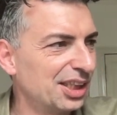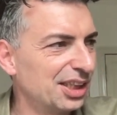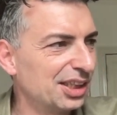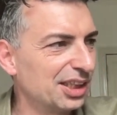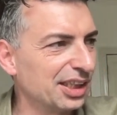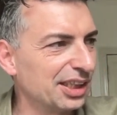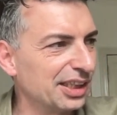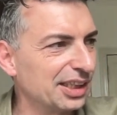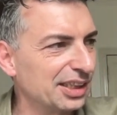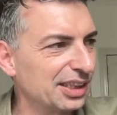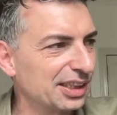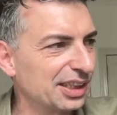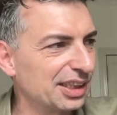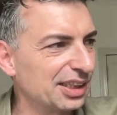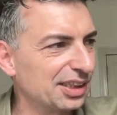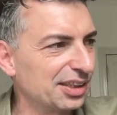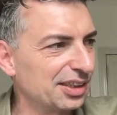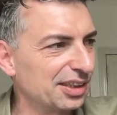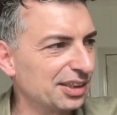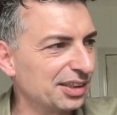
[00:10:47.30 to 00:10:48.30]
Like,
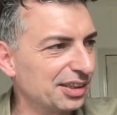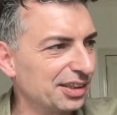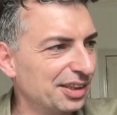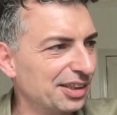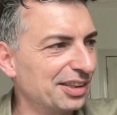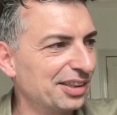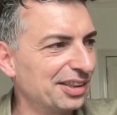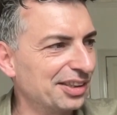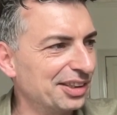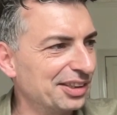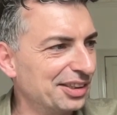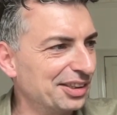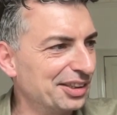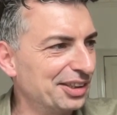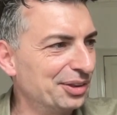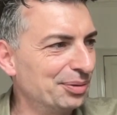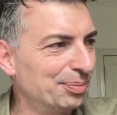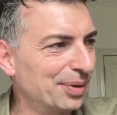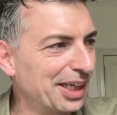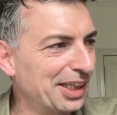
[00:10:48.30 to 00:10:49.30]

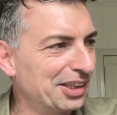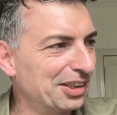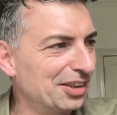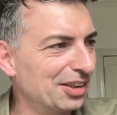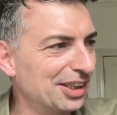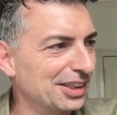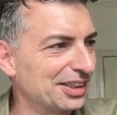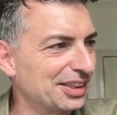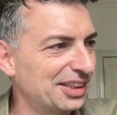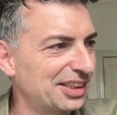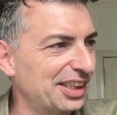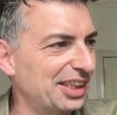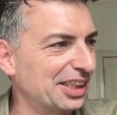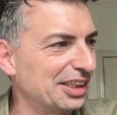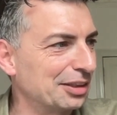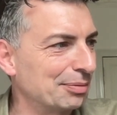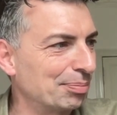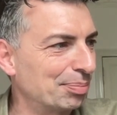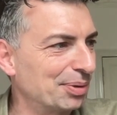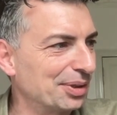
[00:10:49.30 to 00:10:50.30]
you might not see
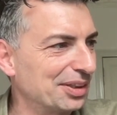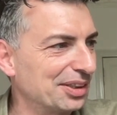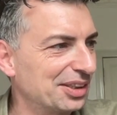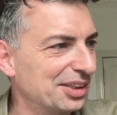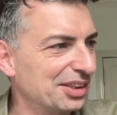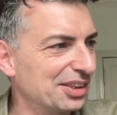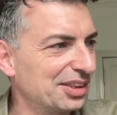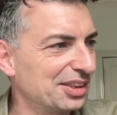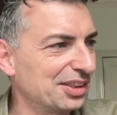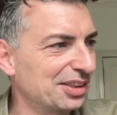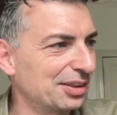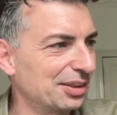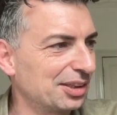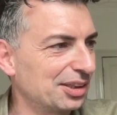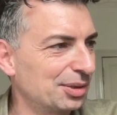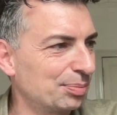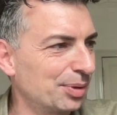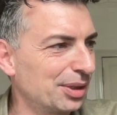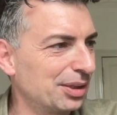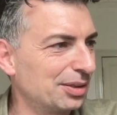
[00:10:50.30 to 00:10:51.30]
it, but this is a
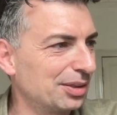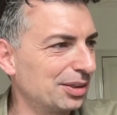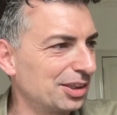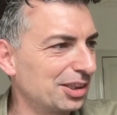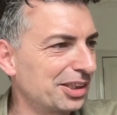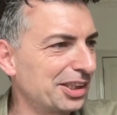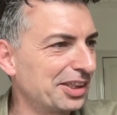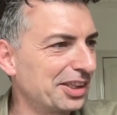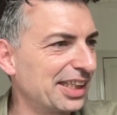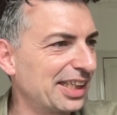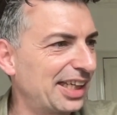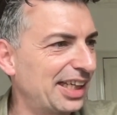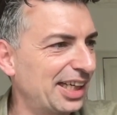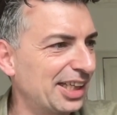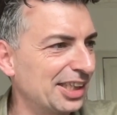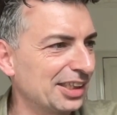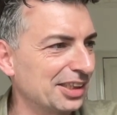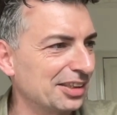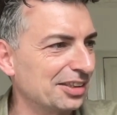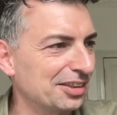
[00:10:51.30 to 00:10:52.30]
little bit, look at the
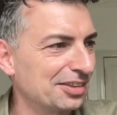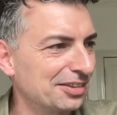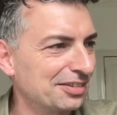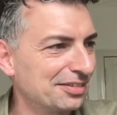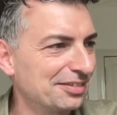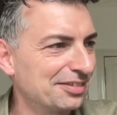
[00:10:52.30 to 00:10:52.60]
kid.